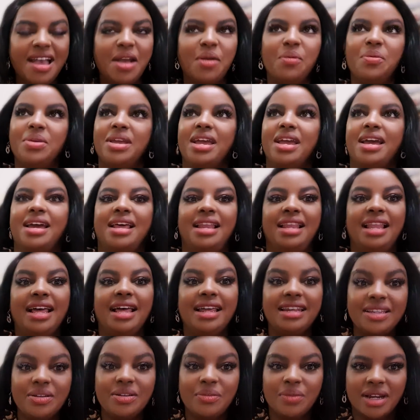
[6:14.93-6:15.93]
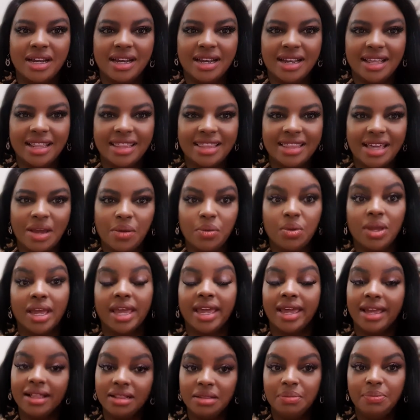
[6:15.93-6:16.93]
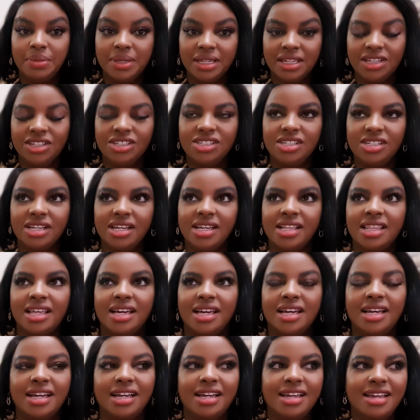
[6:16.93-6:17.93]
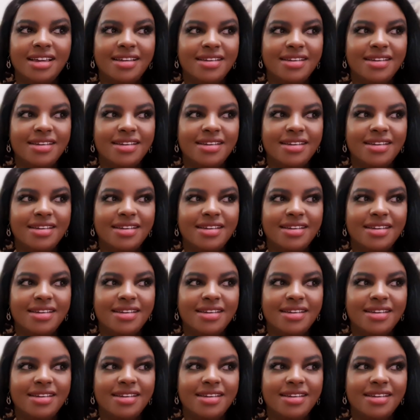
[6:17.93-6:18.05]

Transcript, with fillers: We are learning one another. We're helping each other.